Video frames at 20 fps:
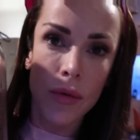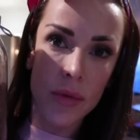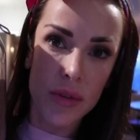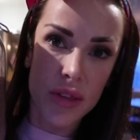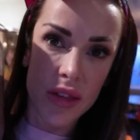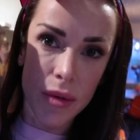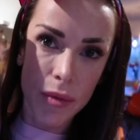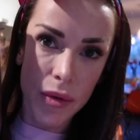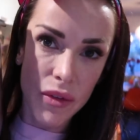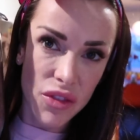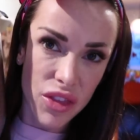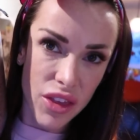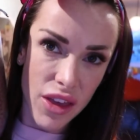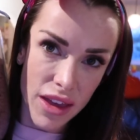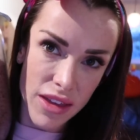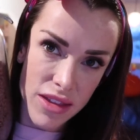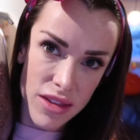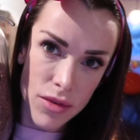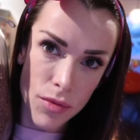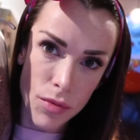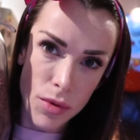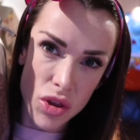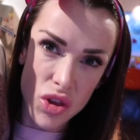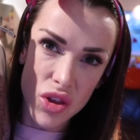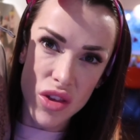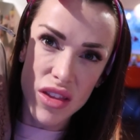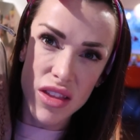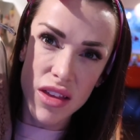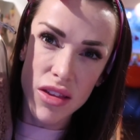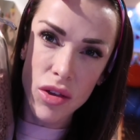with some of this,
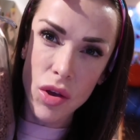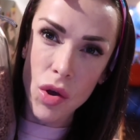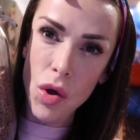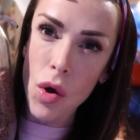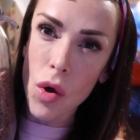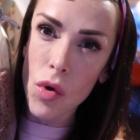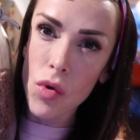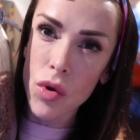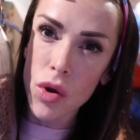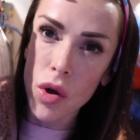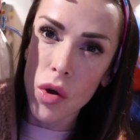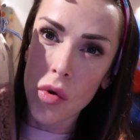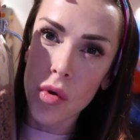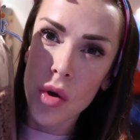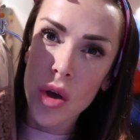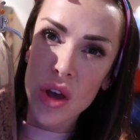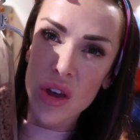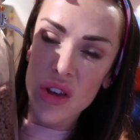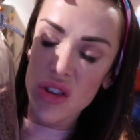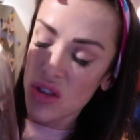which is this cocoa